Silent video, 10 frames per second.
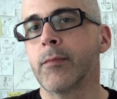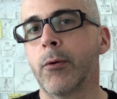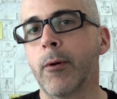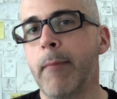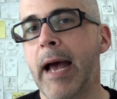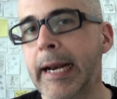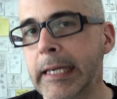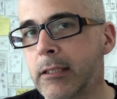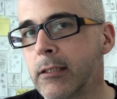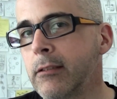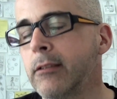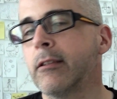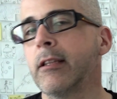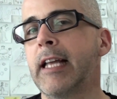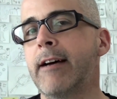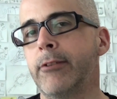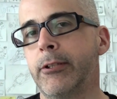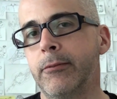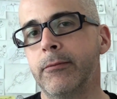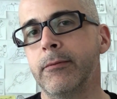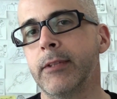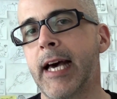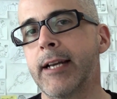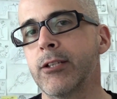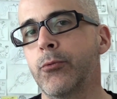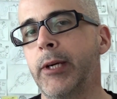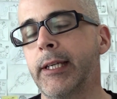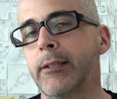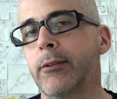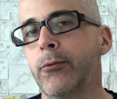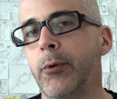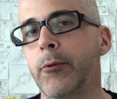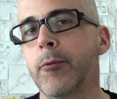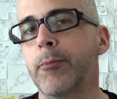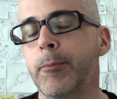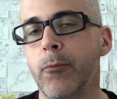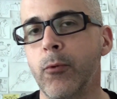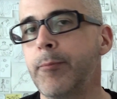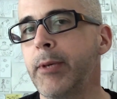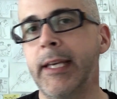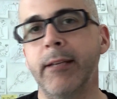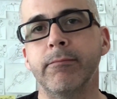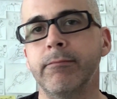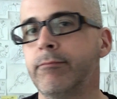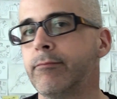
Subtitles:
grammatical level, that is when we repeat